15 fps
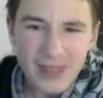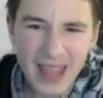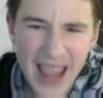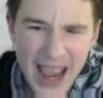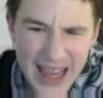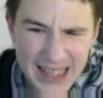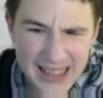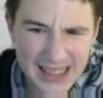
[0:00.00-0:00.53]

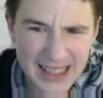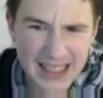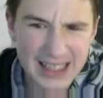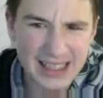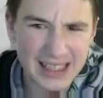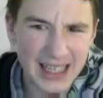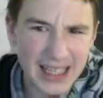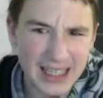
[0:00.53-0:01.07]

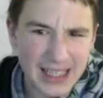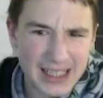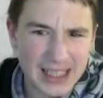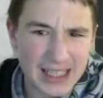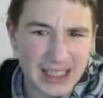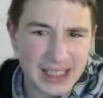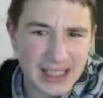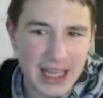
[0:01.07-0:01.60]
a6, knight
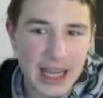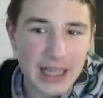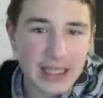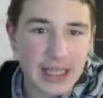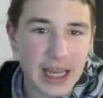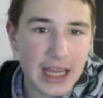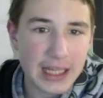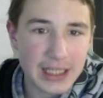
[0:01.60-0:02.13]
e6, take,
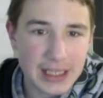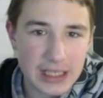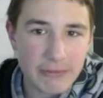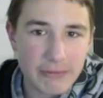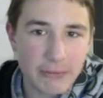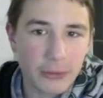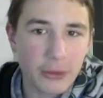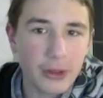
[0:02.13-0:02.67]

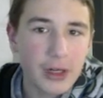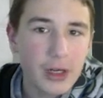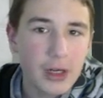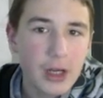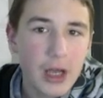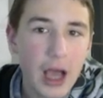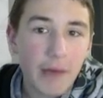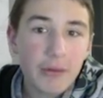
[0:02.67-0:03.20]
d4.
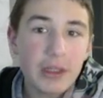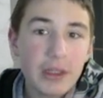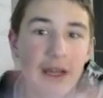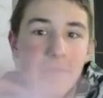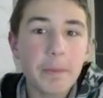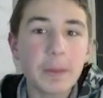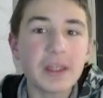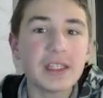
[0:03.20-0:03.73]
I would
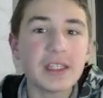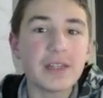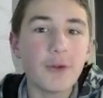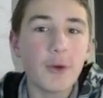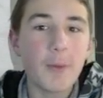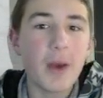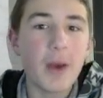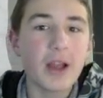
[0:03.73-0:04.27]
never play
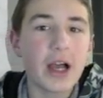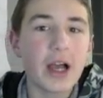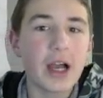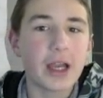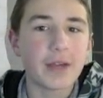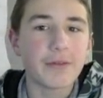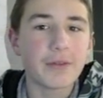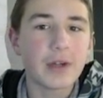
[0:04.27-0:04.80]
d4 in my
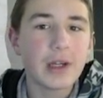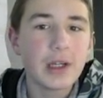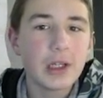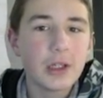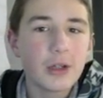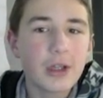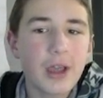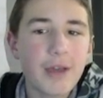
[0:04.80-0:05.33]
life.
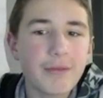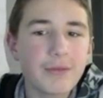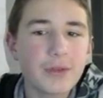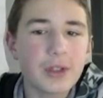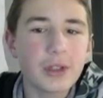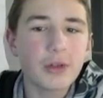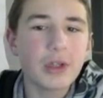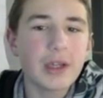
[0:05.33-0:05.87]

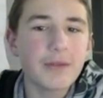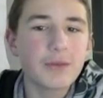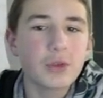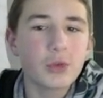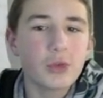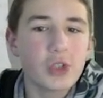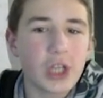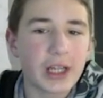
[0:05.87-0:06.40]
You give two
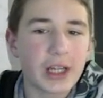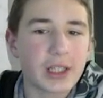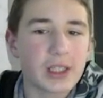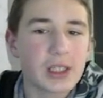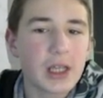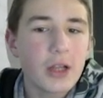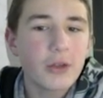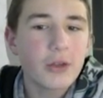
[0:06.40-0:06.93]
checks.
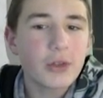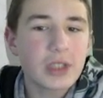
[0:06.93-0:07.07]
Looks